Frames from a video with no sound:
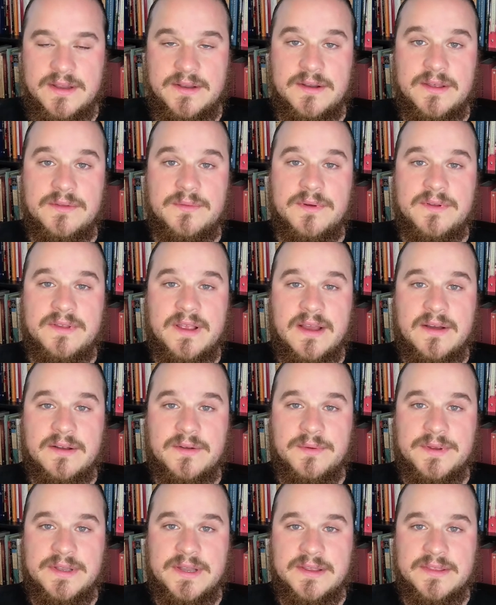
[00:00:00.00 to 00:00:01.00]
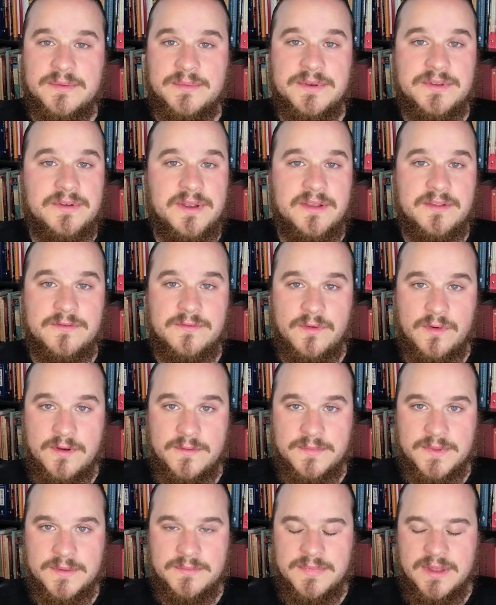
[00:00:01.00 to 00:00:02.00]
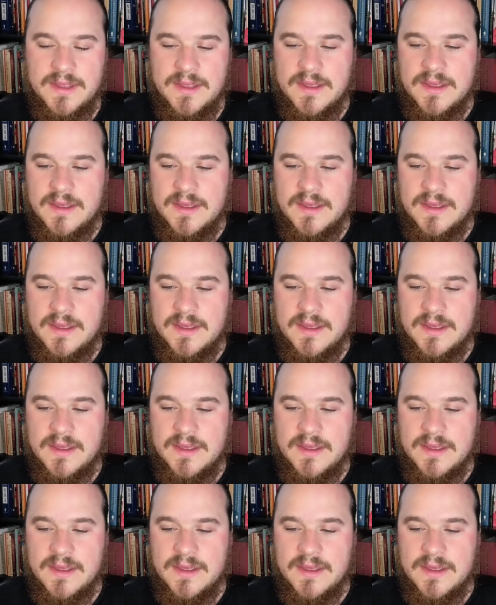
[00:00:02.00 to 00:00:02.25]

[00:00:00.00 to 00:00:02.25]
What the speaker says: In other words, how can we take them and transform them